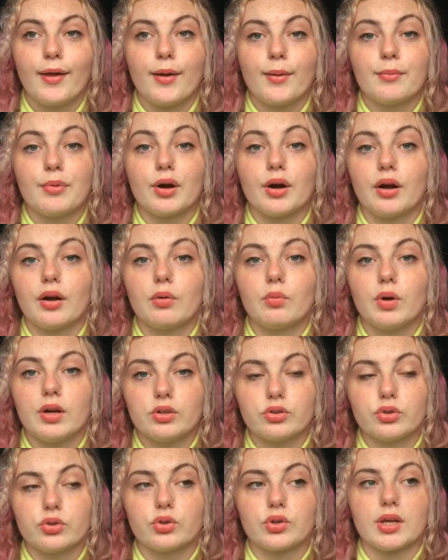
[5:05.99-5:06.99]
but what I
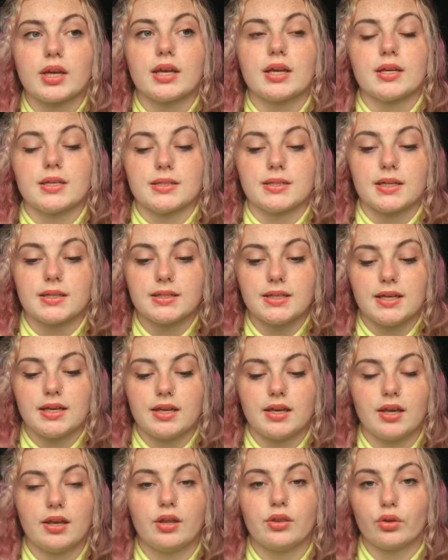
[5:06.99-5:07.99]
do is I
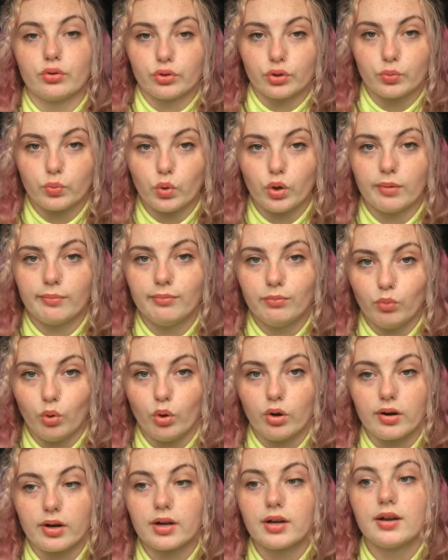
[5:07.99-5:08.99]
take the lukewarm water.